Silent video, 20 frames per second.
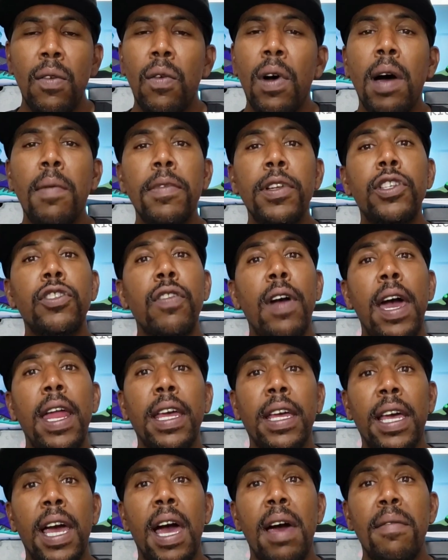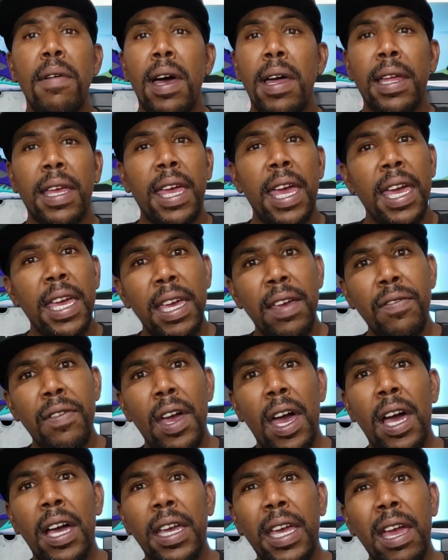Well, I'm going to try to cop. I can't
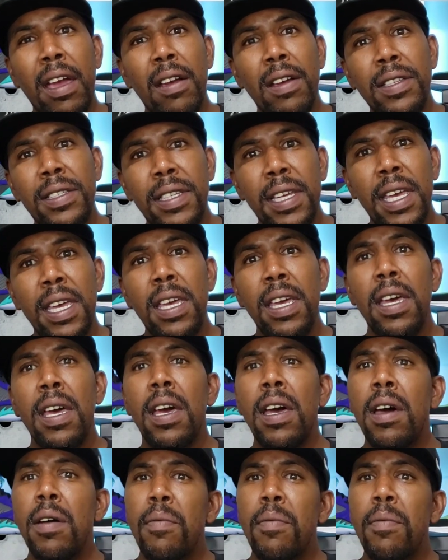give y'all a guarantee.